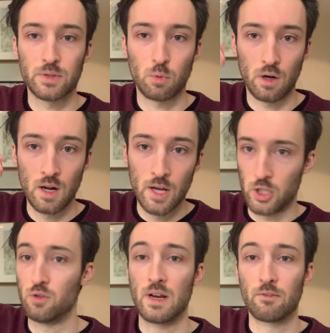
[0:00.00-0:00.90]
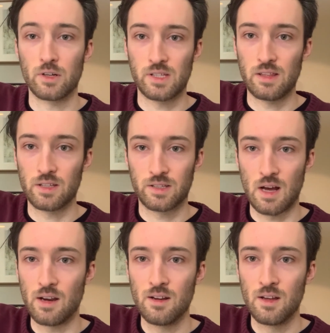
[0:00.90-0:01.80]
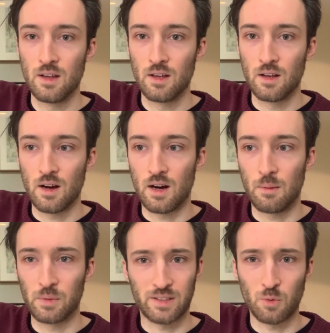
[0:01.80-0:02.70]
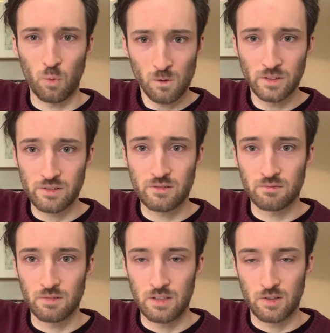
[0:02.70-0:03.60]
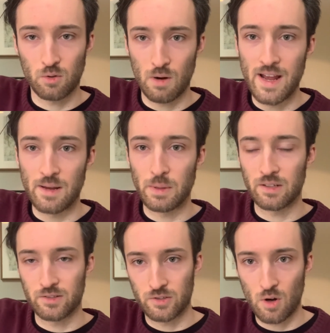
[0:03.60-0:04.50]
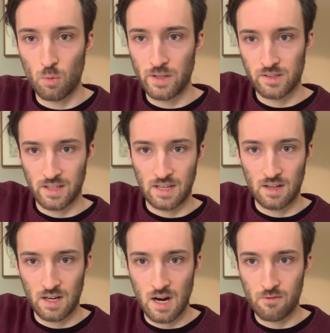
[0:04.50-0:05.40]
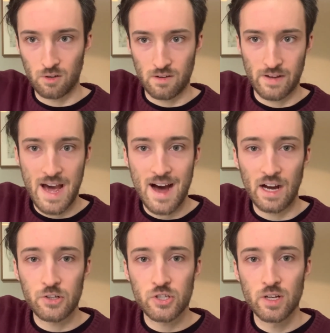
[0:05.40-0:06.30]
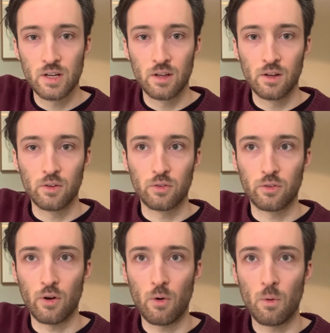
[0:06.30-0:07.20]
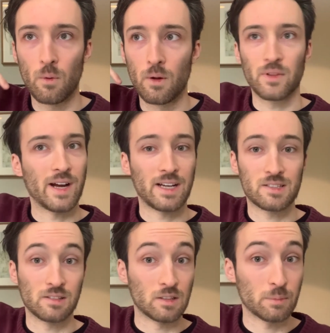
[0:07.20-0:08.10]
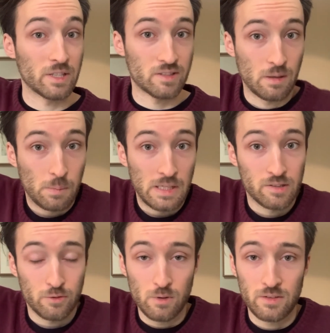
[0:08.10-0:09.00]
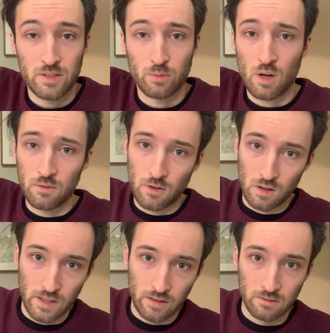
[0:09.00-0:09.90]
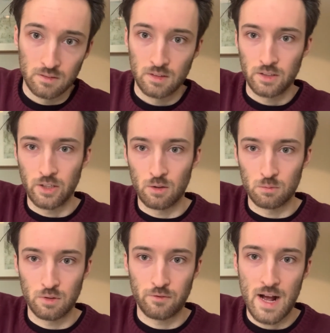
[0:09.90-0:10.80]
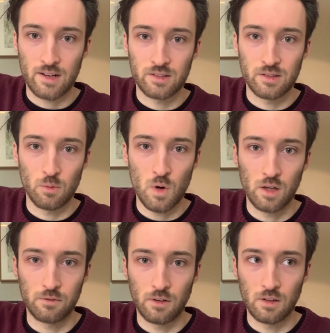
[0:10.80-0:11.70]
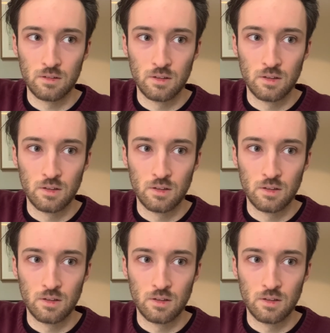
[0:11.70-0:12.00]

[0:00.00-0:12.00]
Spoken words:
where you never see the sun, like the world is gray because there's always like a cover of ash. So I guess a little bit of sun peeks through at this waterfall and, refracts the waterfall.